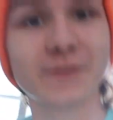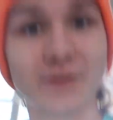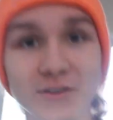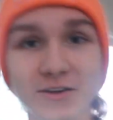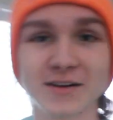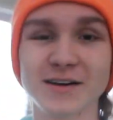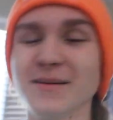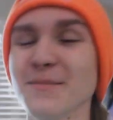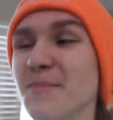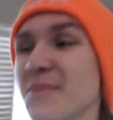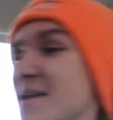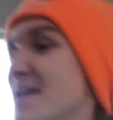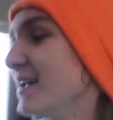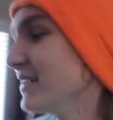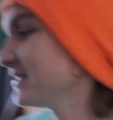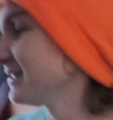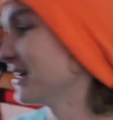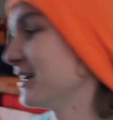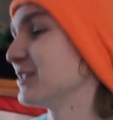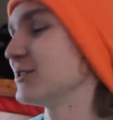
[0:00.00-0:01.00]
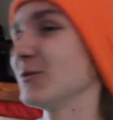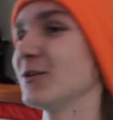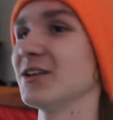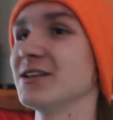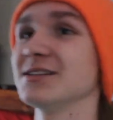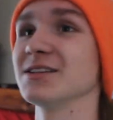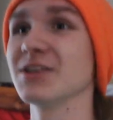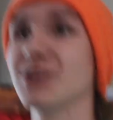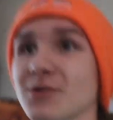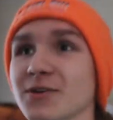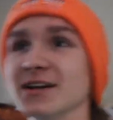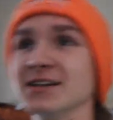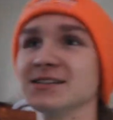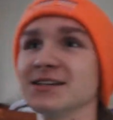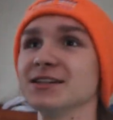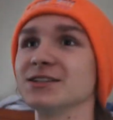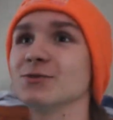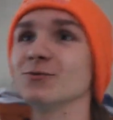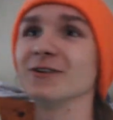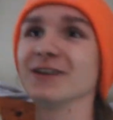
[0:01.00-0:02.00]
for the pit as well as the Q&A
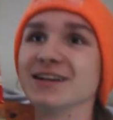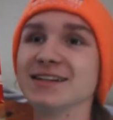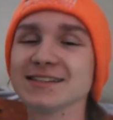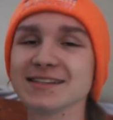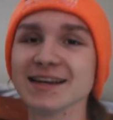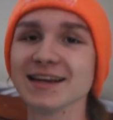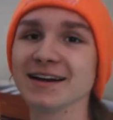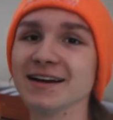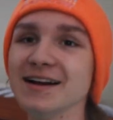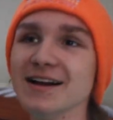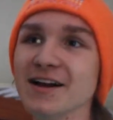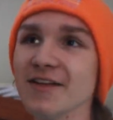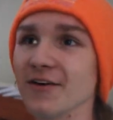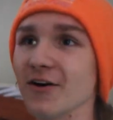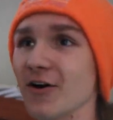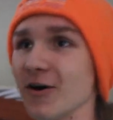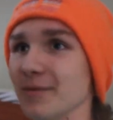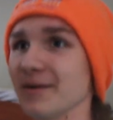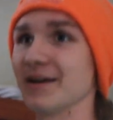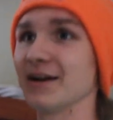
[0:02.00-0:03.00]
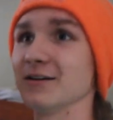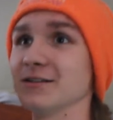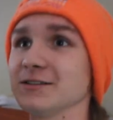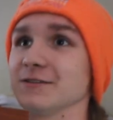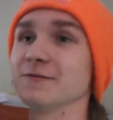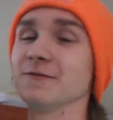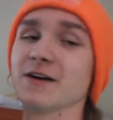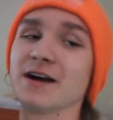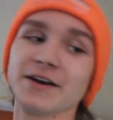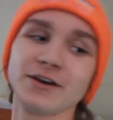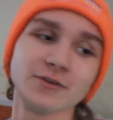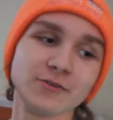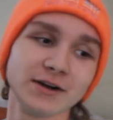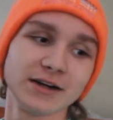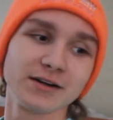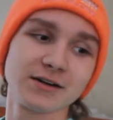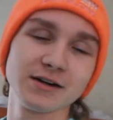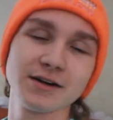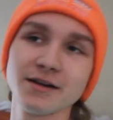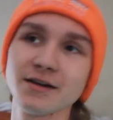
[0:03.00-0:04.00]
session. We're gonna take the Harmony House vinyl
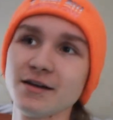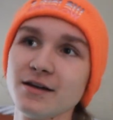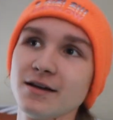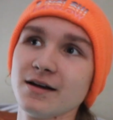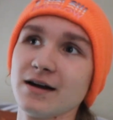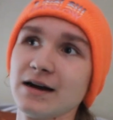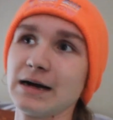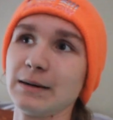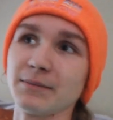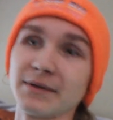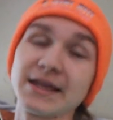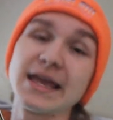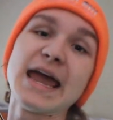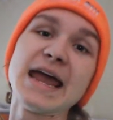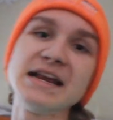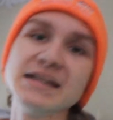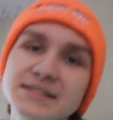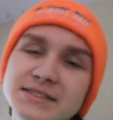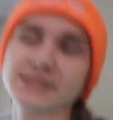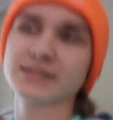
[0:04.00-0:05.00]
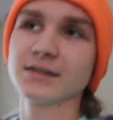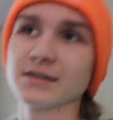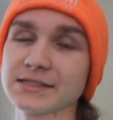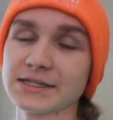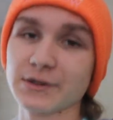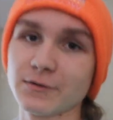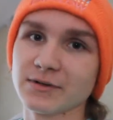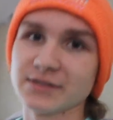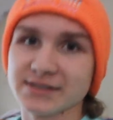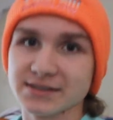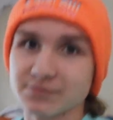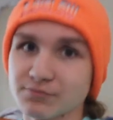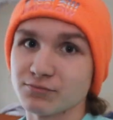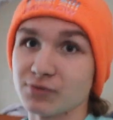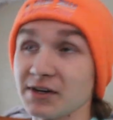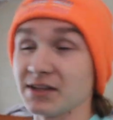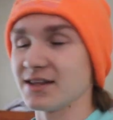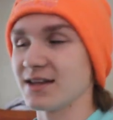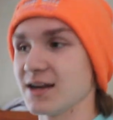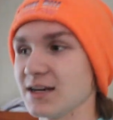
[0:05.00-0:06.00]
record case, because I don't want to
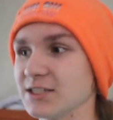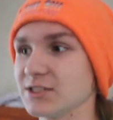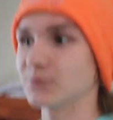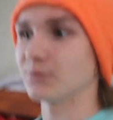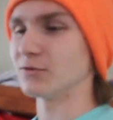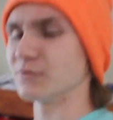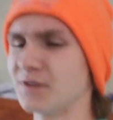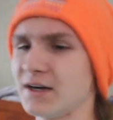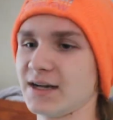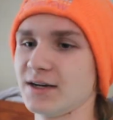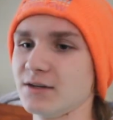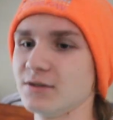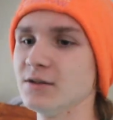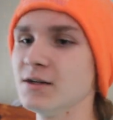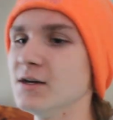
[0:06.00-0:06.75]
break the actual vinyl.